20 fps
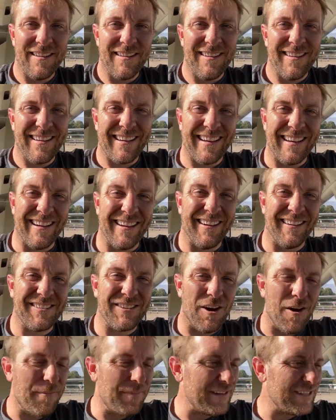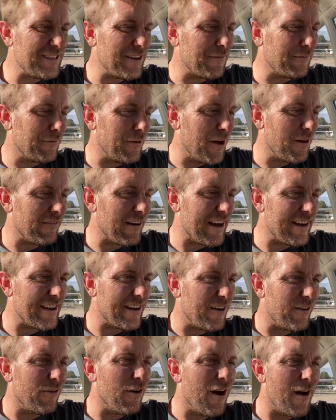Type into your flight radar. All
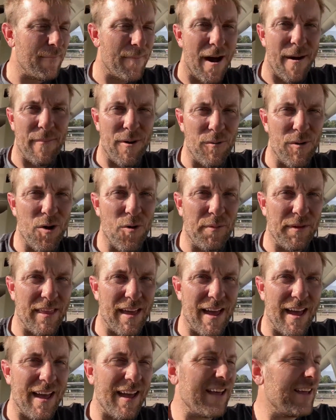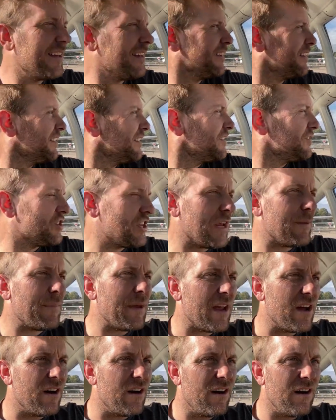right, Mum, I will be there.
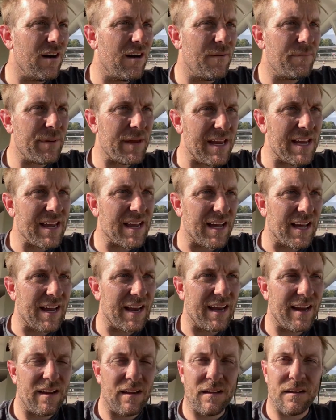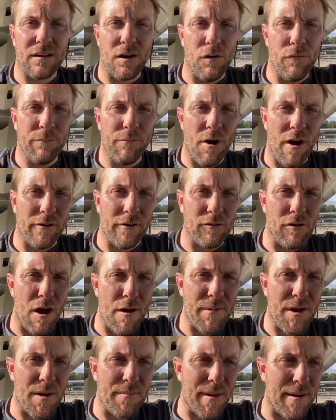GBR PK, Golf Bravo Romeo
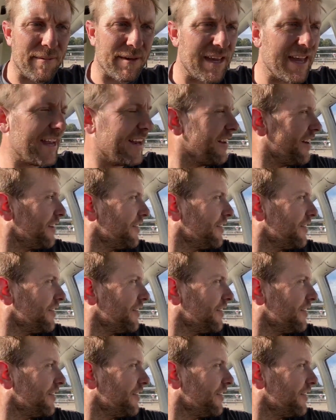Pepper Kilo.